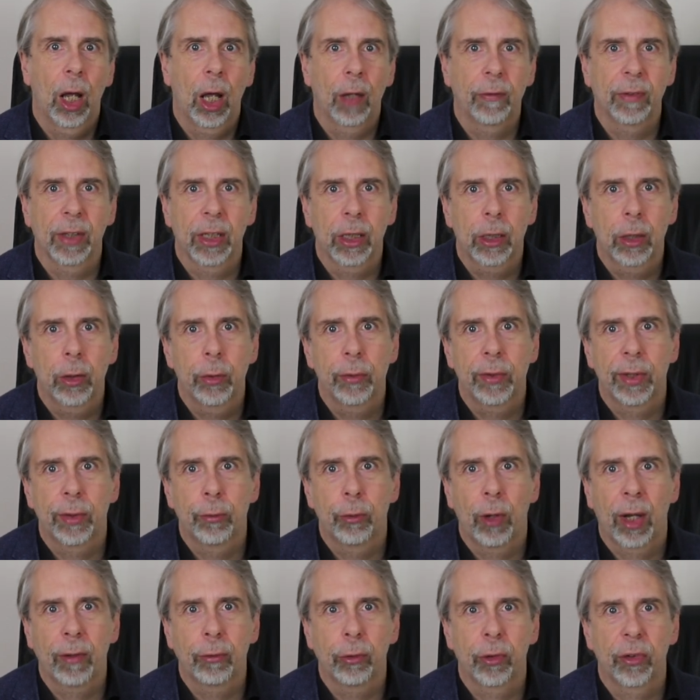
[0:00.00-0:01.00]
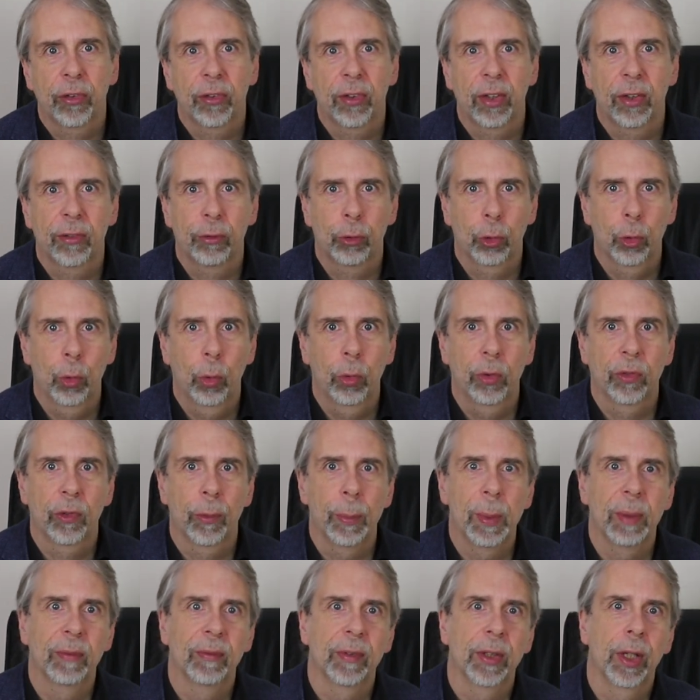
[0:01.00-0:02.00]
I've included references for all of
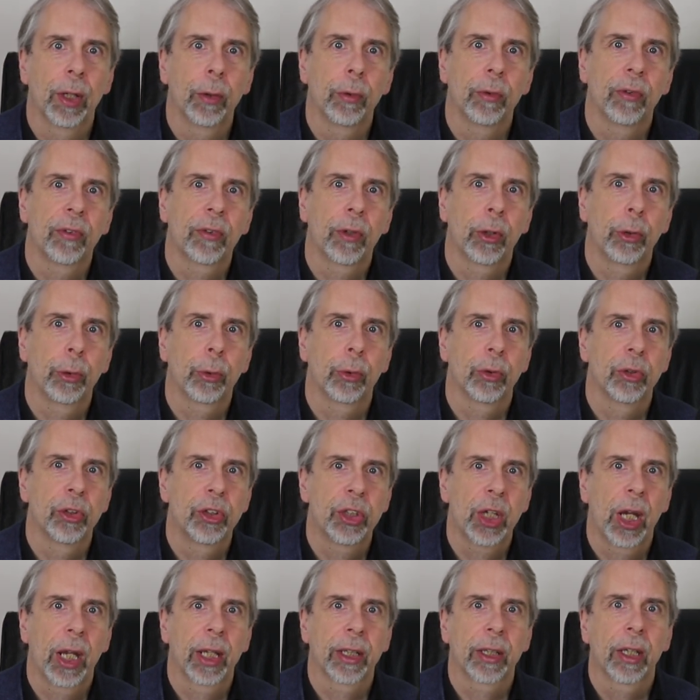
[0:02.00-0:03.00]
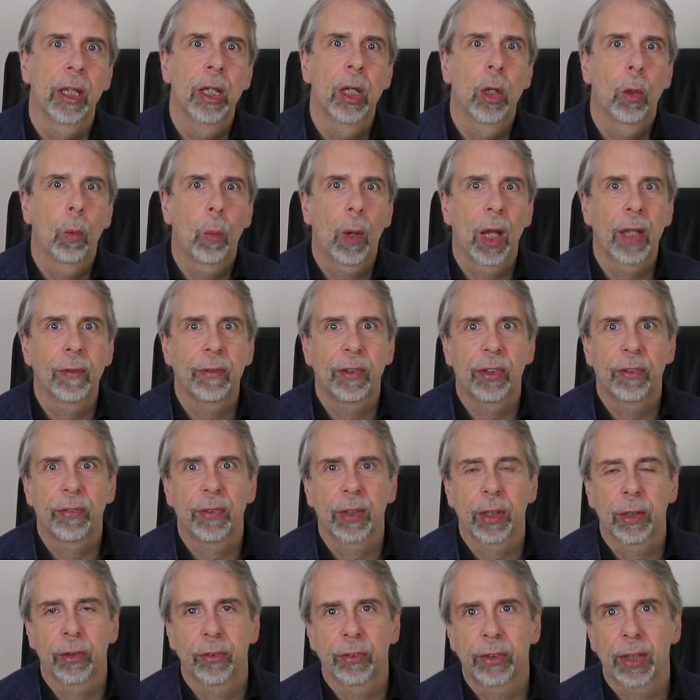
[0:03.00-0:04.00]
them in the notes so you can check where these
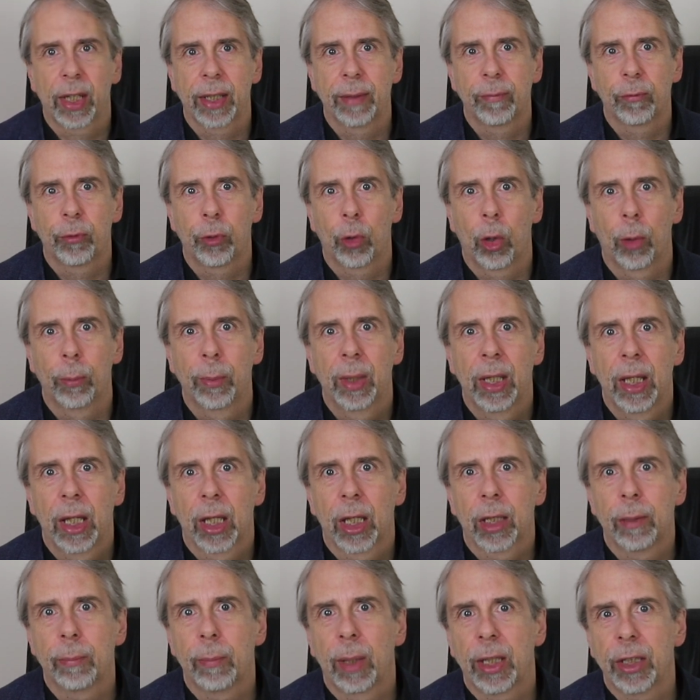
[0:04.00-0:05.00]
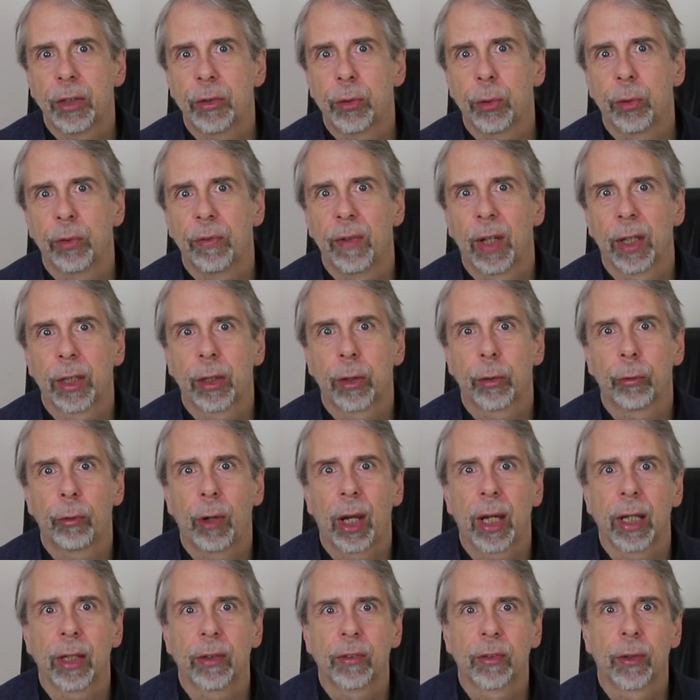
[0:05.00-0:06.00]
figures came from and make sure they're
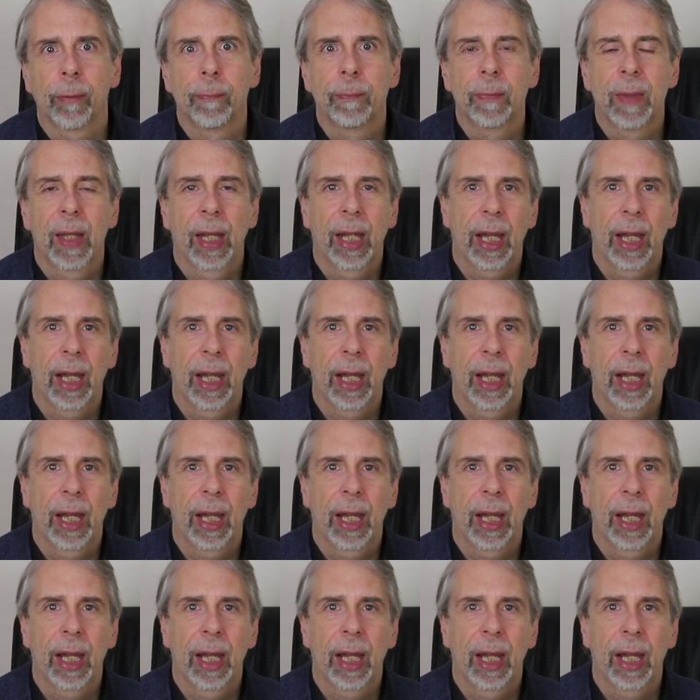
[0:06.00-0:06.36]
correct.